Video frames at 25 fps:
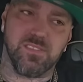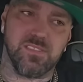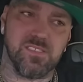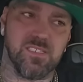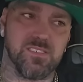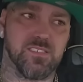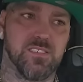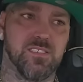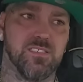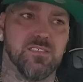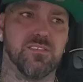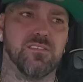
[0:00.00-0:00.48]
I
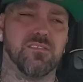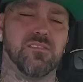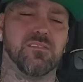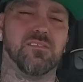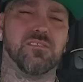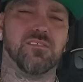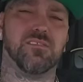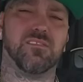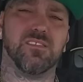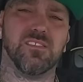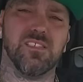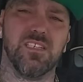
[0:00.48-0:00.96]
said,
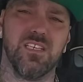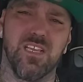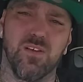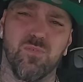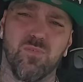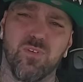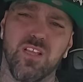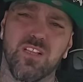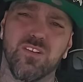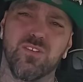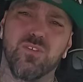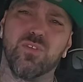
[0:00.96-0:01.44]
yeah,
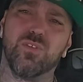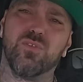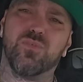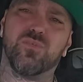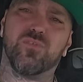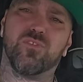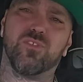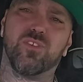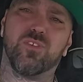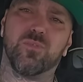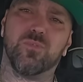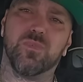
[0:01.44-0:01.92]
where I know you
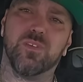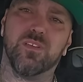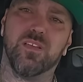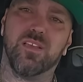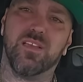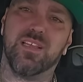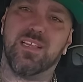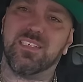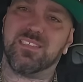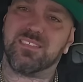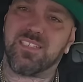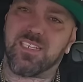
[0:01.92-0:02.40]
from?
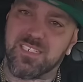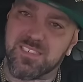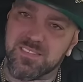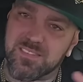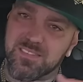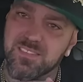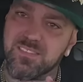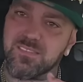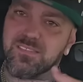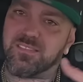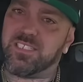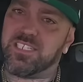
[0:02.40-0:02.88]
He's like,
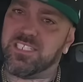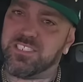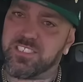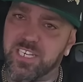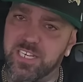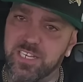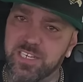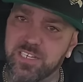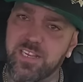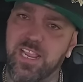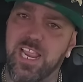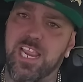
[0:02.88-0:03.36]

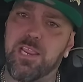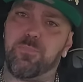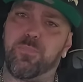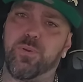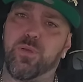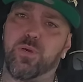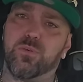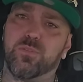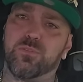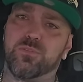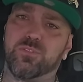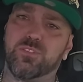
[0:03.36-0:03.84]
TJ, eight
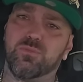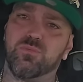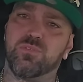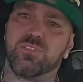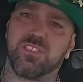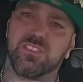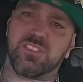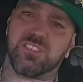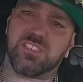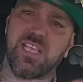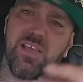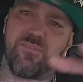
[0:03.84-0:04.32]
building. You
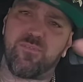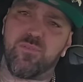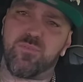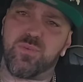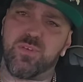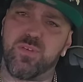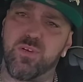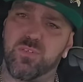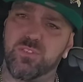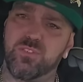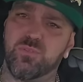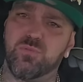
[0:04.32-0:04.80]
was in seven
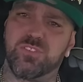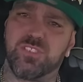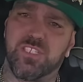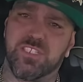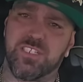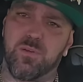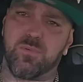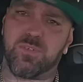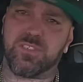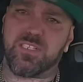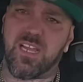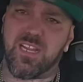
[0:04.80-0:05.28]
building. You was in
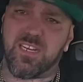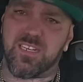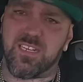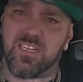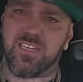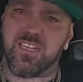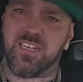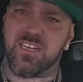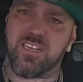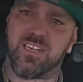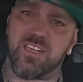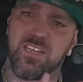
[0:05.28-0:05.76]
there with da
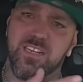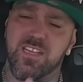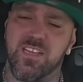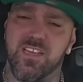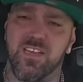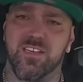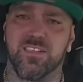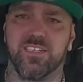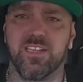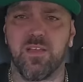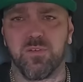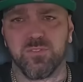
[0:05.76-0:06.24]
da da da
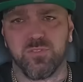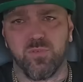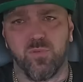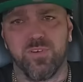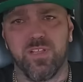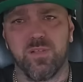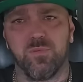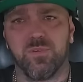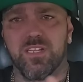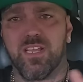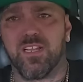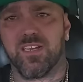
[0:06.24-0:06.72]
da, and I was over
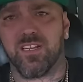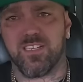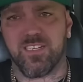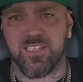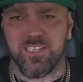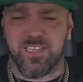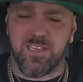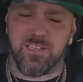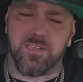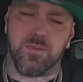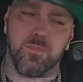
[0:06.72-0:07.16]
there with da da da.